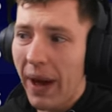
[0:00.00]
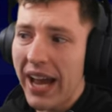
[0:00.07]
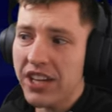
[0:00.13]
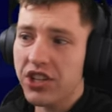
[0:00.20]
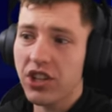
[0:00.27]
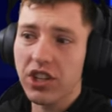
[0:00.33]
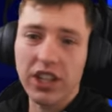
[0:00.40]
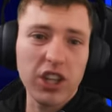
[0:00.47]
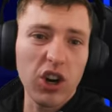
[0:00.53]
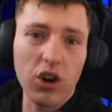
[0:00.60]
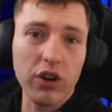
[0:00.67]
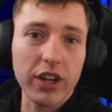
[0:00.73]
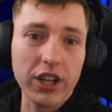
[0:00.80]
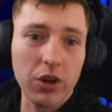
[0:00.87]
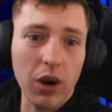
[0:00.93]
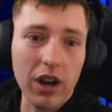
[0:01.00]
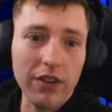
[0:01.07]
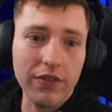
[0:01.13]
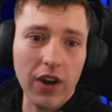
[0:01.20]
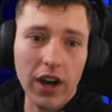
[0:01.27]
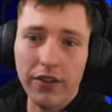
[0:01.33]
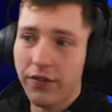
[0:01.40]
we've basically already
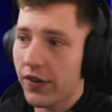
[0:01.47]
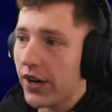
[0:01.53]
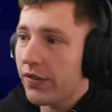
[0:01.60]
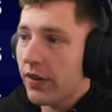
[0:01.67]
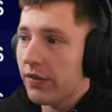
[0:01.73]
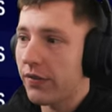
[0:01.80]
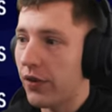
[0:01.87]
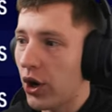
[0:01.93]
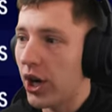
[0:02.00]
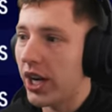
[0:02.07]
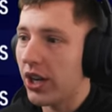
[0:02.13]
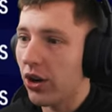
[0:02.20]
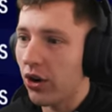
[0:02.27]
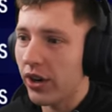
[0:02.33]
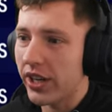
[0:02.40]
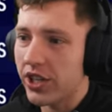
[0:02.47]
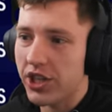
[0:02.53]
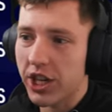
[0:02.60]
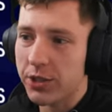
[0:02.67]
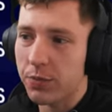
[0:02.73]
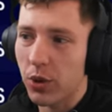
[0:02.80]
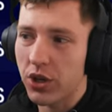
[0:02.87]
qualified. 3 from 3, already
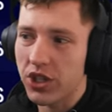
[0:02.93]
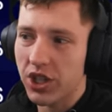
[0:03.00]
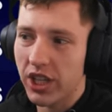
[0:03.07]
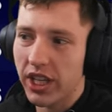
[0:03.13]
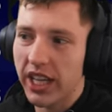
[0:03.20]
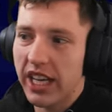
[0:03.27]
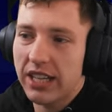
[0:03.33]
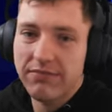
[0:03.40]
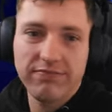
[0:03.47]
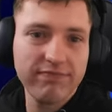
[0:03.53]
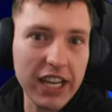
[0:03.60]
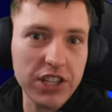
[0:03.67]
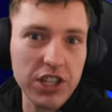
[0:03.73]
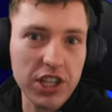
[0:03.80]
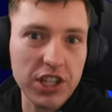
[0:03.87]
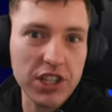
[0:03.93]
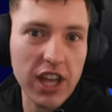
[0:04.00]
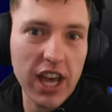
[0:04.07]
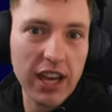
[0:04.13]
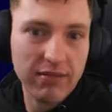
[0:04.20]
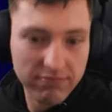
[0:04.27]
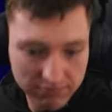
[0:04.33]
6 points clear. Easy as
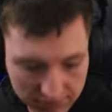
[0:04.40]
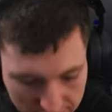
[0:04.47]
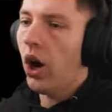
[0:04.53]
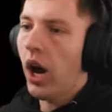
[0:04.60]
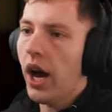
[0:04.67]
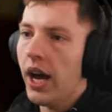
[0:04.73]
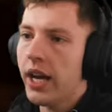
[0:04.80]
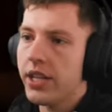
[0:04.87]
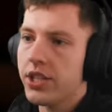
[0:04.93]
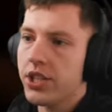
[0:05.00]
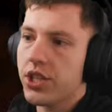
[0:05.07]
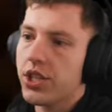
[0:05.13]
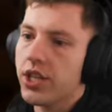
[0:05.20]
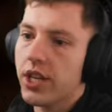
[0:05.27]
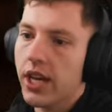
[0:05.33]
that. All right,